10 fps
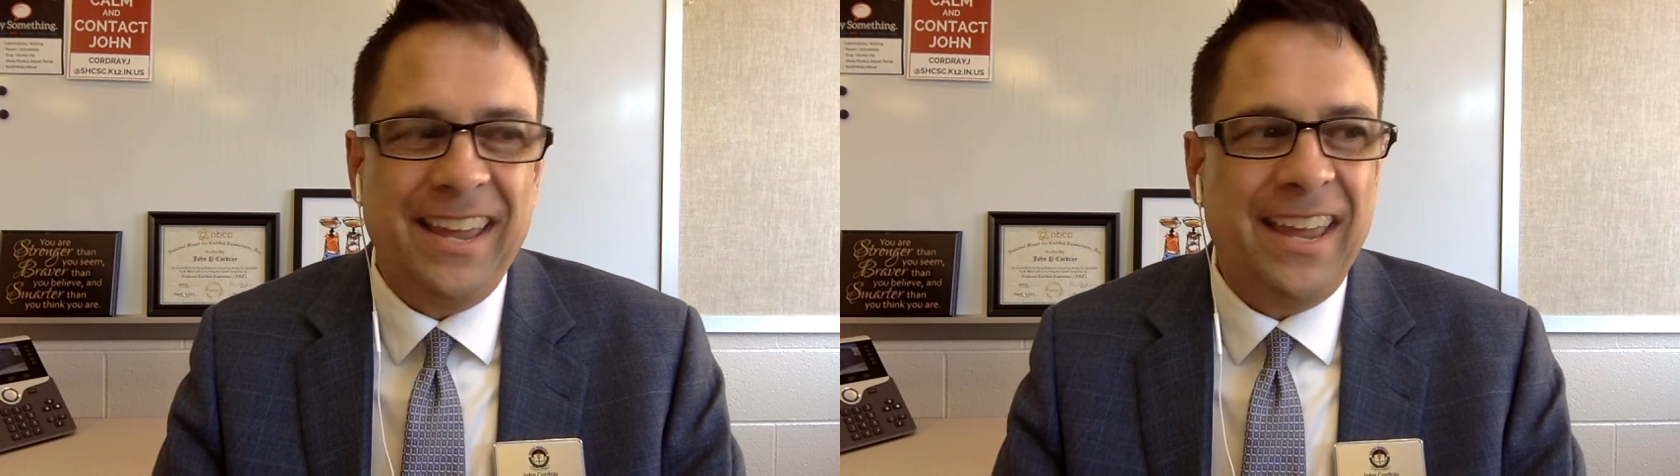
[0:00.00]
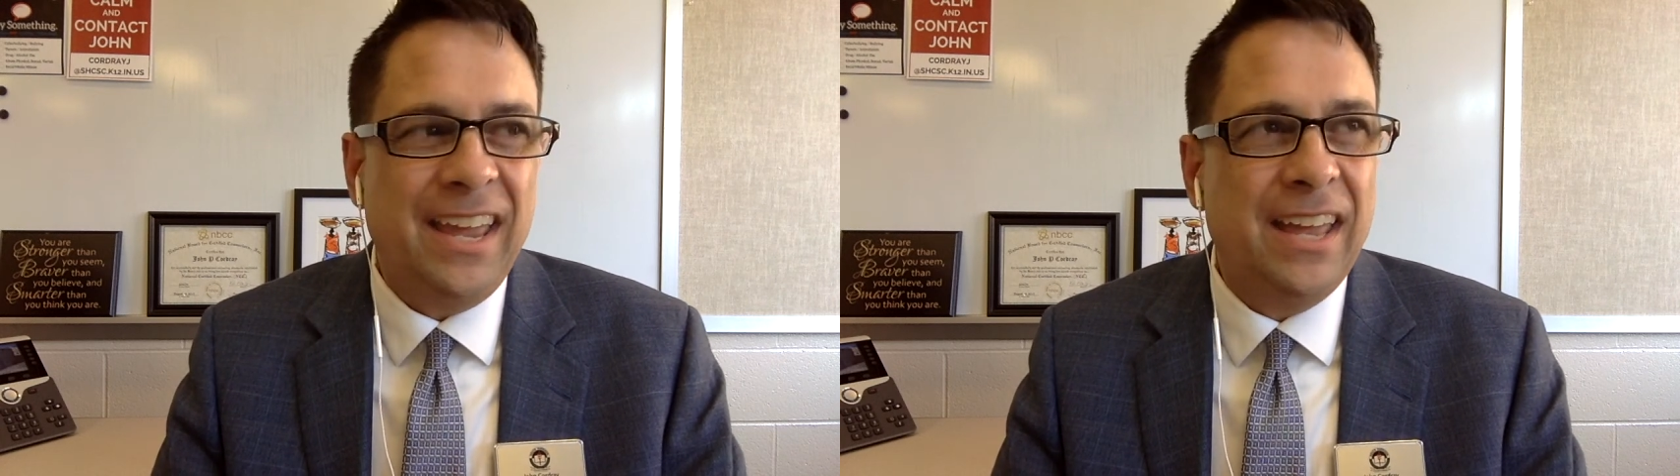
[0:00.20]

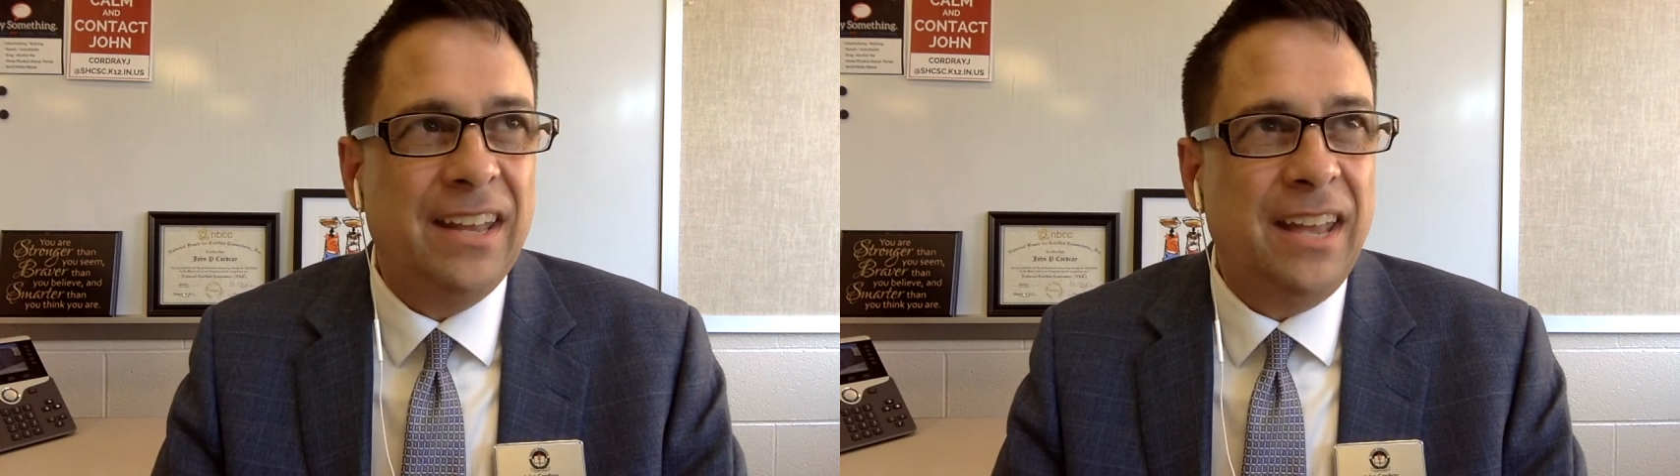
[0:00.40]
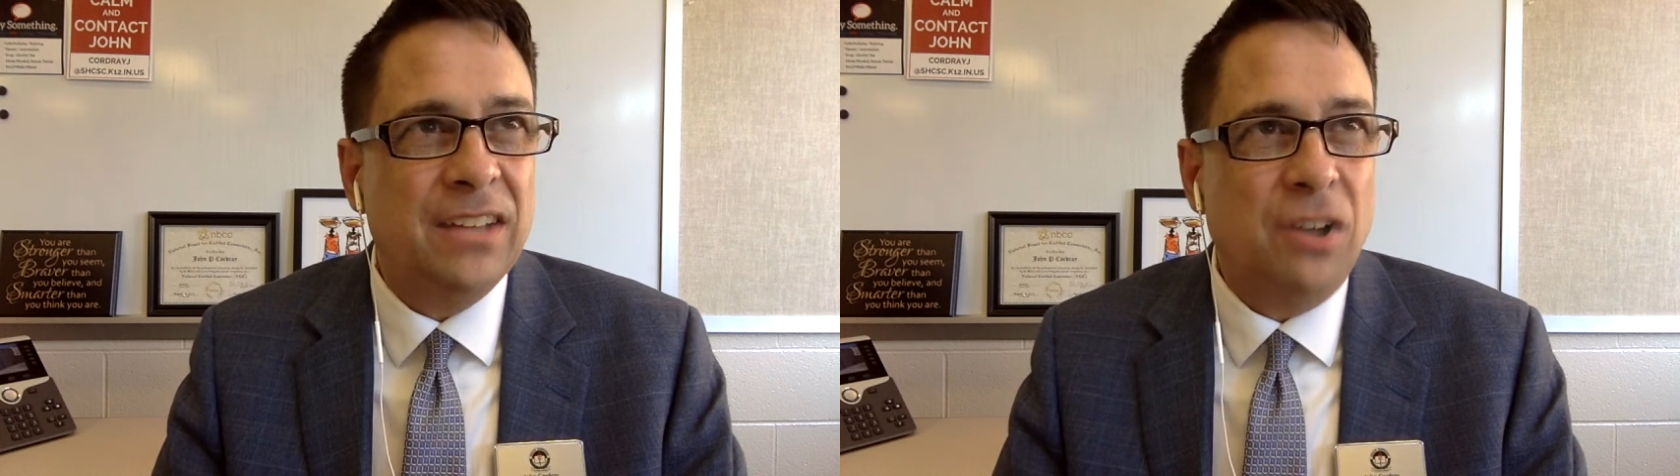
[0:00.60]

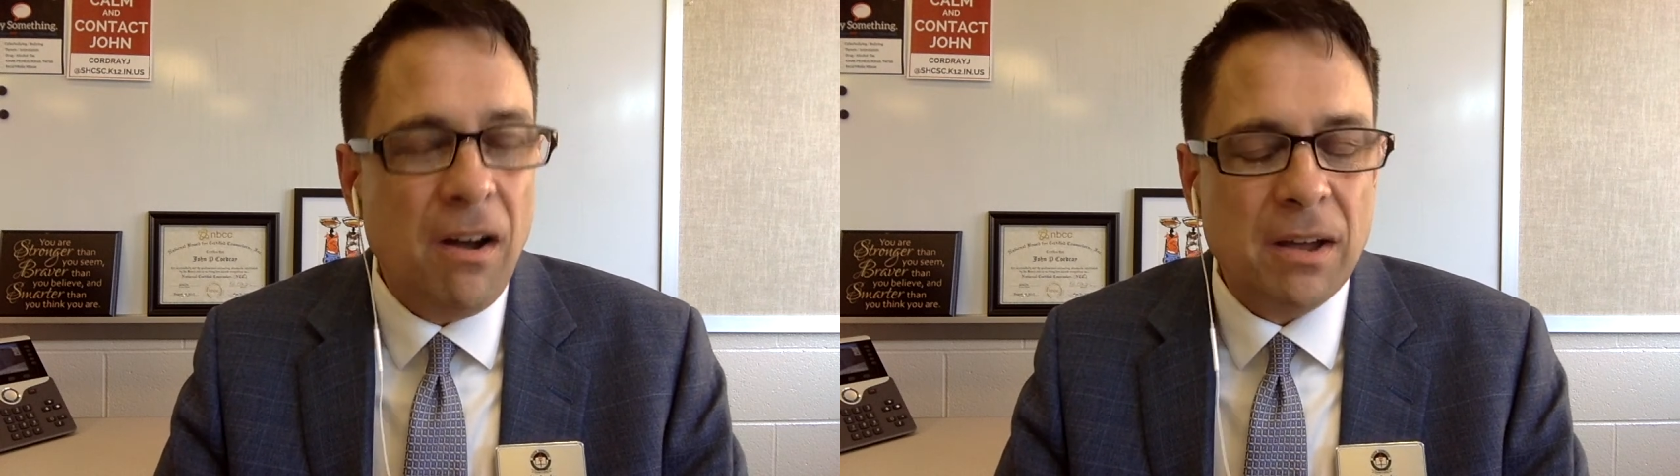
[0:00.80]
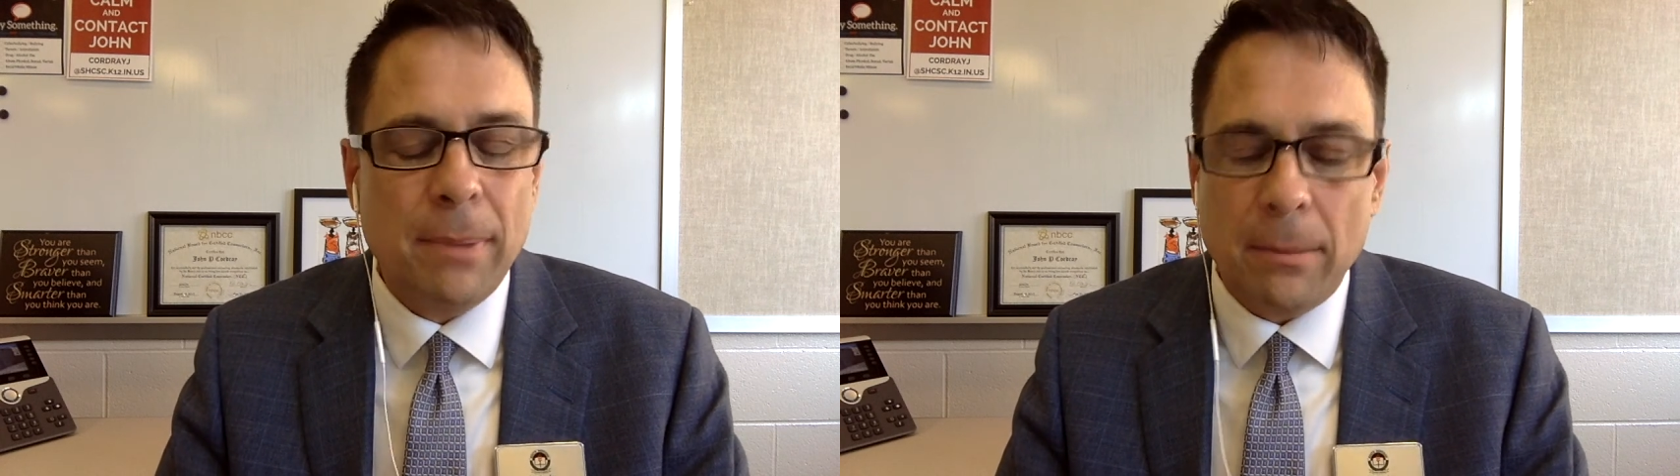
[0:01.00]
and, and
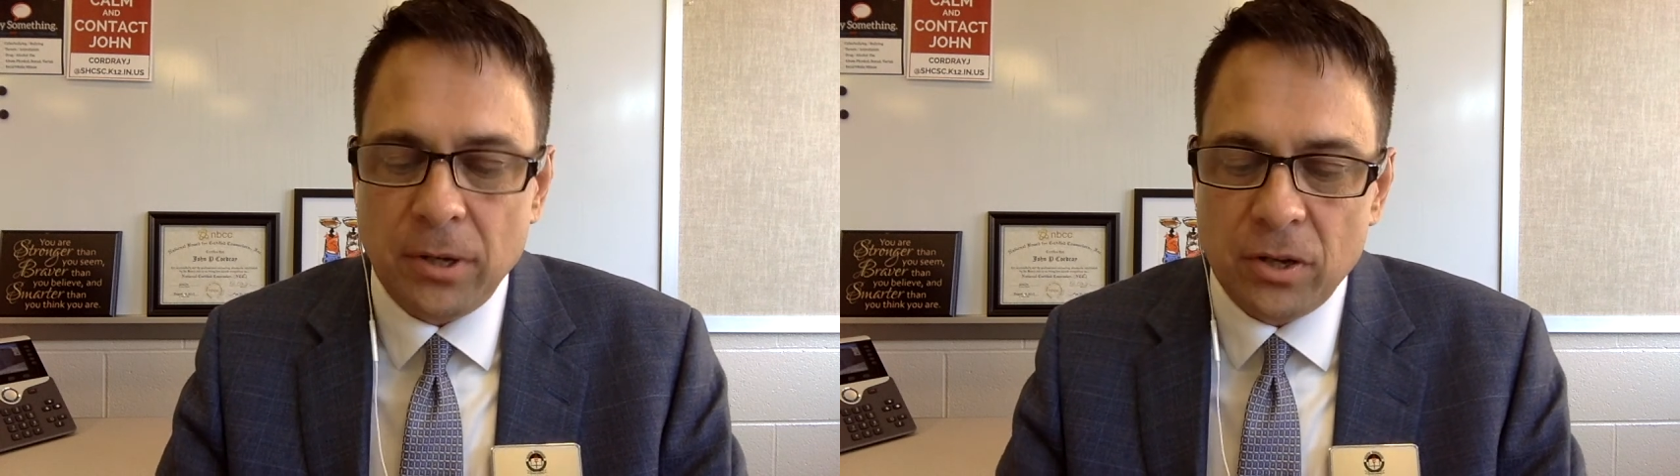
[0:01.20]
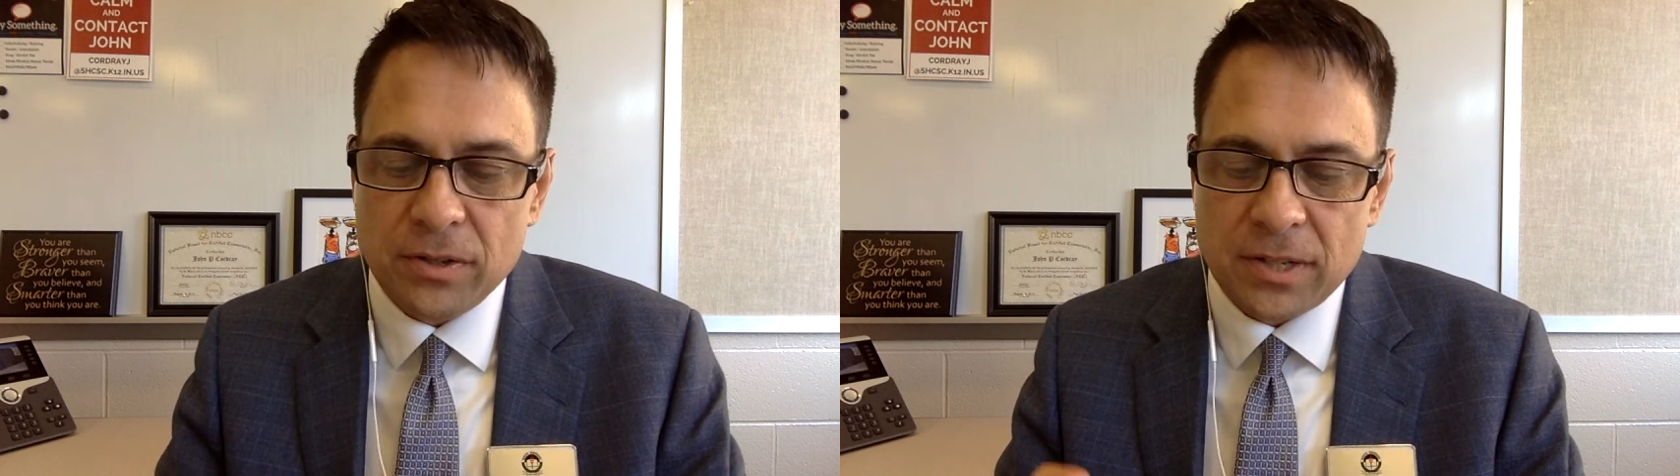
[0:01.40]
talk about
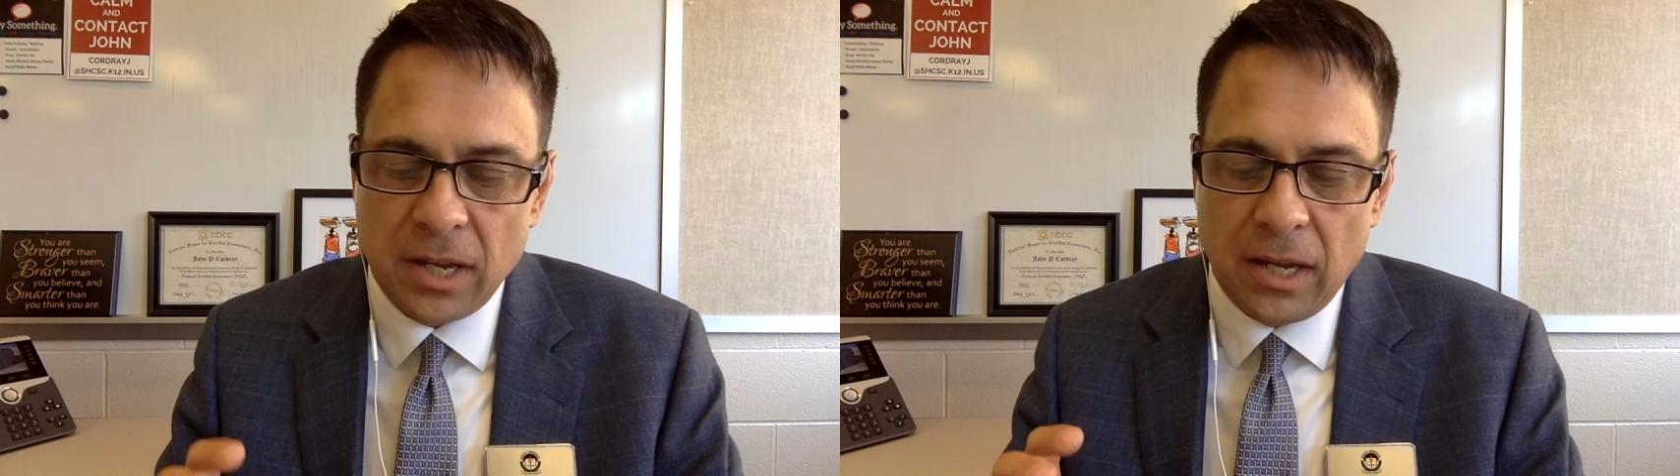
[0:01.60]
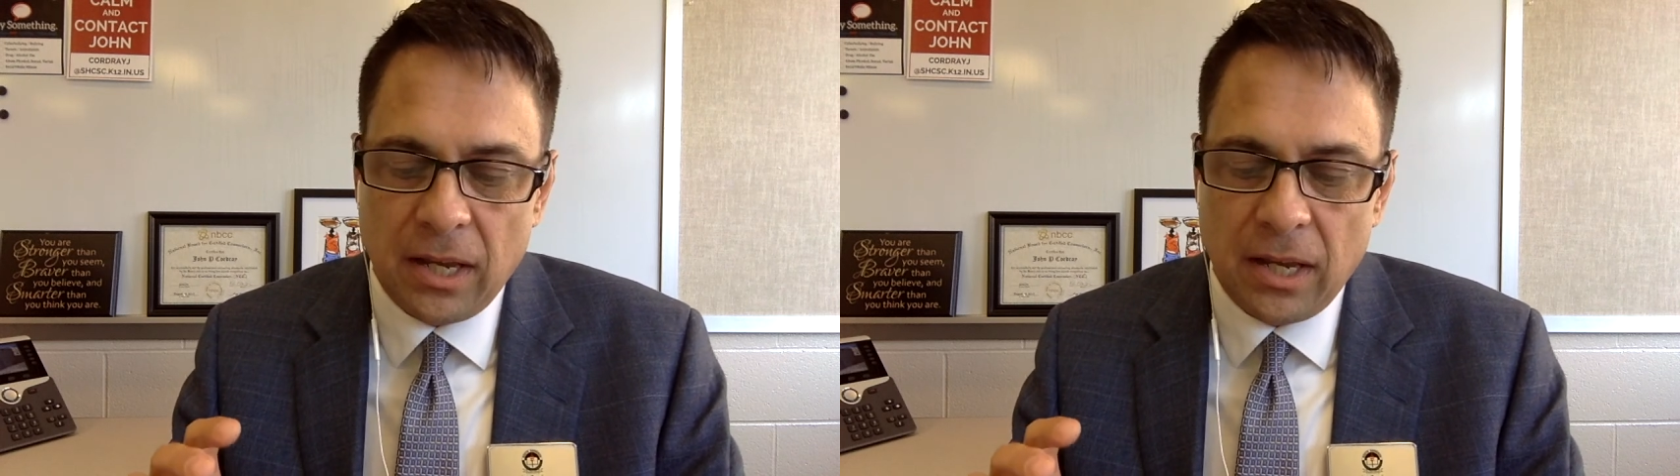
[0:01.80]
because